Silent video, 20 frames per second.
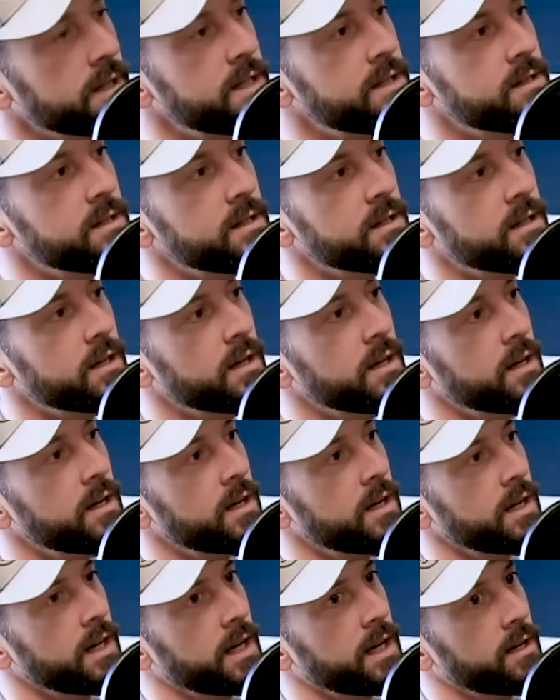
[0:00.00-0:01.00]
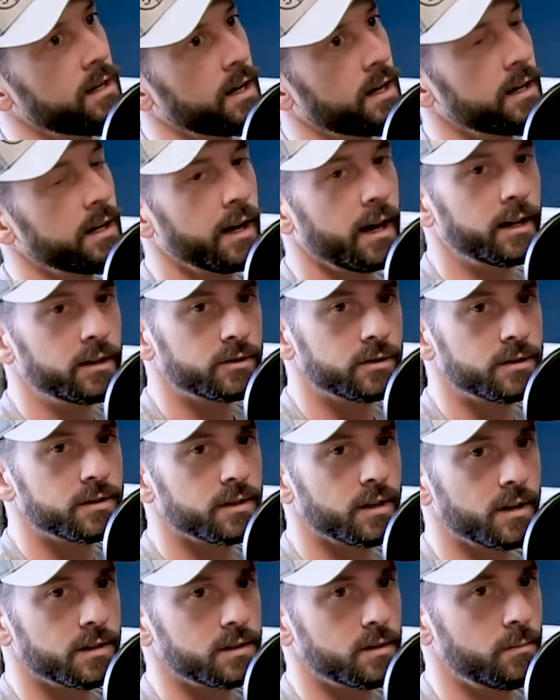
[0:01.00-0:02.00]
easy. And I actually
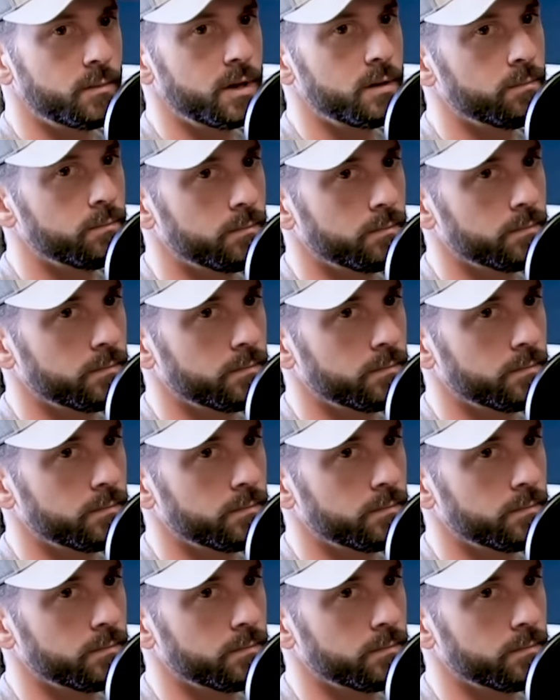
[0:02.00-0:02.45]
saw somebody